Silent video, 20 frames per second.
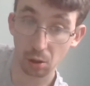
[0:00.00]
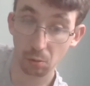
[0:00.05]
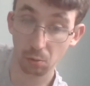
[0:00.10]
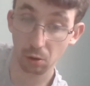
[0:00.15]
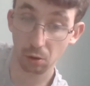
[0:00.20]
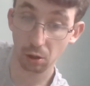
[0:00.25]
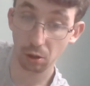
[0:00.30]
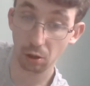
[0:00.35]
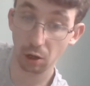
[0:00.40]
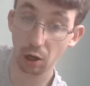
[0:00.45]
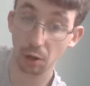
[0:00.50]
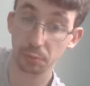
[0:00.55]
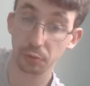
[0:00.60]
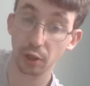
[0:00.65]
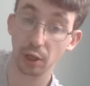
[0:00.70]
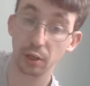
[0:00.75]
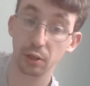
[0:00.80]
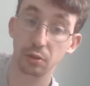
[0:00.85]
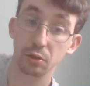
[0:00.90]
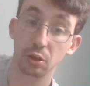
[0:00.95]
When I
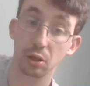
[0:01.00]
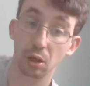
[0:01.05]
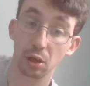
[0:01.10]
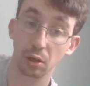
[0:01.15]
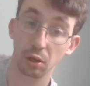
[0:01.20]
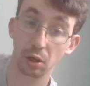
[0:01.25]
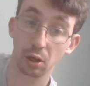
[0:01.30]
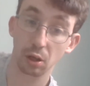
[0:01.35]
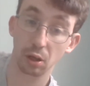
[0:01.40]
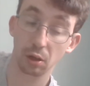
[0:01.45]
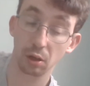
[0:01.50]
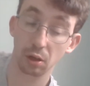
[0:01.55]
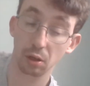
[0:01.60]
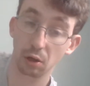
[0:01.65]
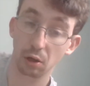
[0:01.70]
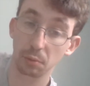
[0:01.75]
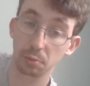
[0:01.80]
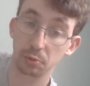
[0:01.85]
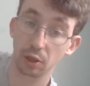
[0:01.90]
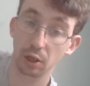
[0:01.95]
update the
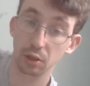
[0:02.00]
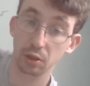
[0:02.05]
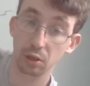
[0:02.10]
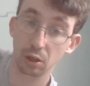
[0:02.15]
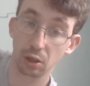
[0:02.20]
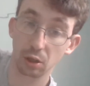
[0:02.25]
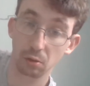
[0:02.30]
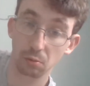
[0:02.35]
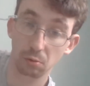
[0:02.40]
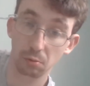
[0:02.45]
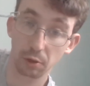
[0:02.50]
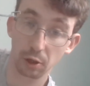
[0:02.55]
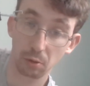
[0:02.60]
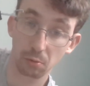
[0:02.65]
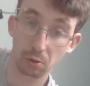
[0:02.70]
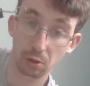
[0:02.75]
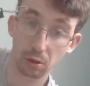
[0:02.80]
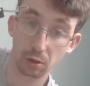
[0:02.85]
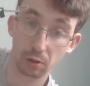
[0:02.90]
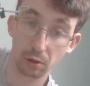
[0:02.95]
update 2 will be
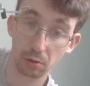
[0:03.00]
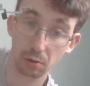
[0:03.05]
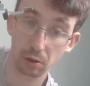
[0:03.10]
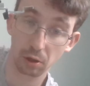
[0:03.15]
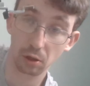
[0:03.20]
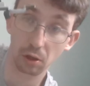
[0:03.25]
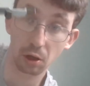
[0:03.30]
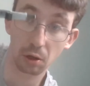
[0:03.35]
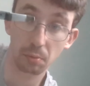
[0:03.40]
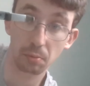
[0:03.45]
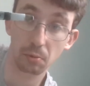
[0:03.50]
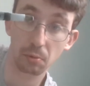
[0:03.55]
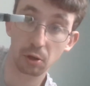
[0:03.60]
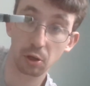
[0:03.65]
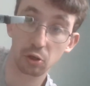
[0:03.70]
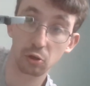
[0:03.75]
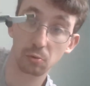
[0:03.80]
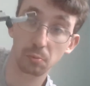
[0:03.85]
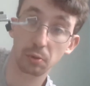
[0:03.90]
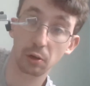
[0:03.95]
when the
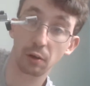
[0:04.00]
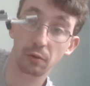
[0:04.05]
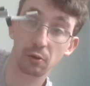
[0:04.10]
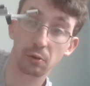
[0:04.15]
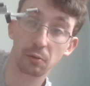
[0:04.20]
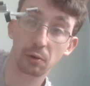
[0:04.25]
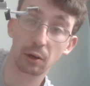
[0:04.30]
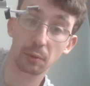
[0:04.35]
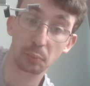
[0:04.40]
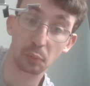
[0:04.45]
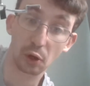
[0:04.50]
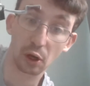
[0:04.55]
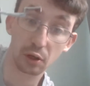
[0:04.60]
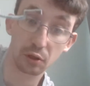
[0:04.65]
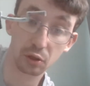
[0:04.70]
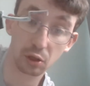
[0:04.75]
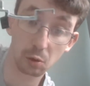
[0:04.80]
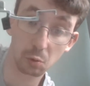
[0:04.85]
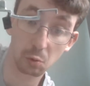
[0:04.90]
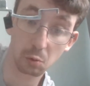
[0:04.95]
initial part of update
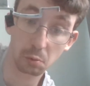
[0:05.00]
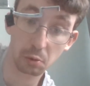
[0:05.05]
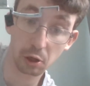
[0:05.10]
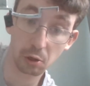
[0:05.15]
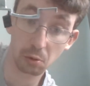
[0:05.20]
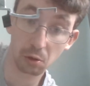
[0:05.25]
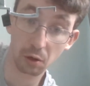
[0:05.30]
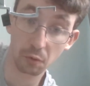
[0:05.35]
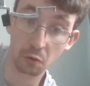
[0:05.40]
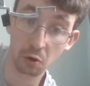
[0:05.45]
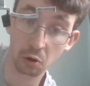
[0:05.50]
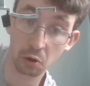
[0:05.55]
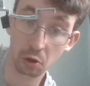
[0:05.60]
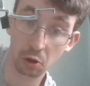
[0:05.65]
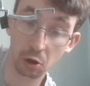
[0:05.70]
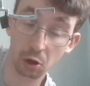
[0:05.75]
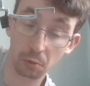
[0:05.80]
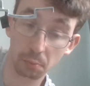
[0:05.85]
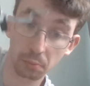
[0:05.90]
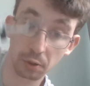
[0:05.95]
2 will be when I've got the
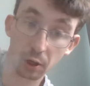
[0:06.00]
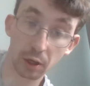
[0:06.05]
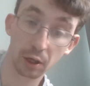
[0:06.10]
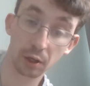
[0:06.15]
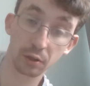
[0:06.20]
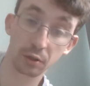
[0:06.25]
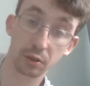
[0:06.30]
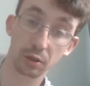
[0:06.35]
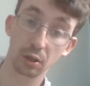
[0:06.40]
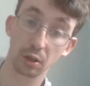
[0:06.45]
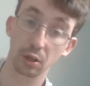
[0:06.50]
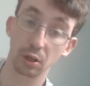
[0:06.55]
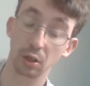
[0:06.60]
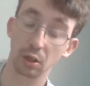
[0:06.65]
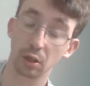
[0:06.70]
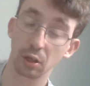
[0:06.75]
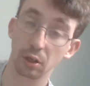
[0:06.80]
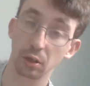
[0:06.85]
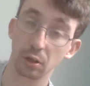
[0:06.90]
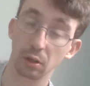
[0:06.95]
cockpit into
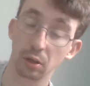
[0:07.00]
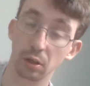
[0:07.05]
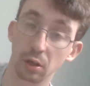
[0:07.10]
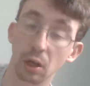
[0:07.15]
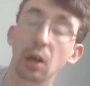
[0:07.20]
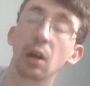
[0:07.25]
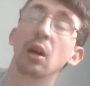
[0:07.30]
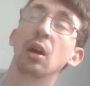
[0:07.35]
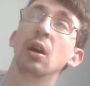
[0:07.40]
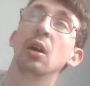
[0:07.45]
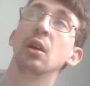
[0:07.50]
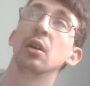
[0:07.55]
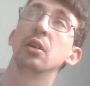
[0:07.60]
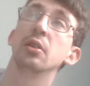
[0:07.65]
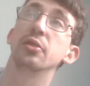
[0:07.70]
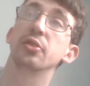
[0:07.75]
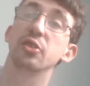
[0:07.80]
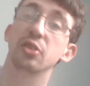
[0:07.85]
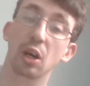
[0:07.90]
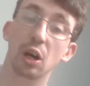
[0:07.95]
the
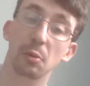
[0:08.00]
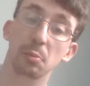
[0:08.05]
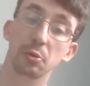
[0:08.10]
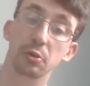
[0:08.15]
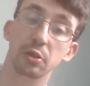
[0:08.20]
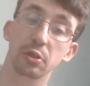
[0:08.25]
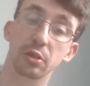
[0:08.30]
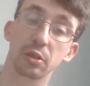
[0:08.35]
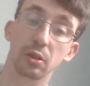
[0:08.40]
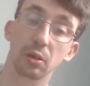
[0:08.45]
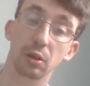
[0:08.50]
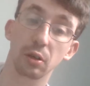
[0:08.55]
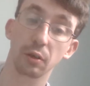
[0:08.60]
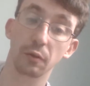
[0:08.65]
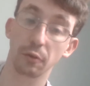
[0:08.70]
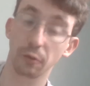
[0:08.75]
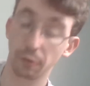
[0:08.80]
starboard side of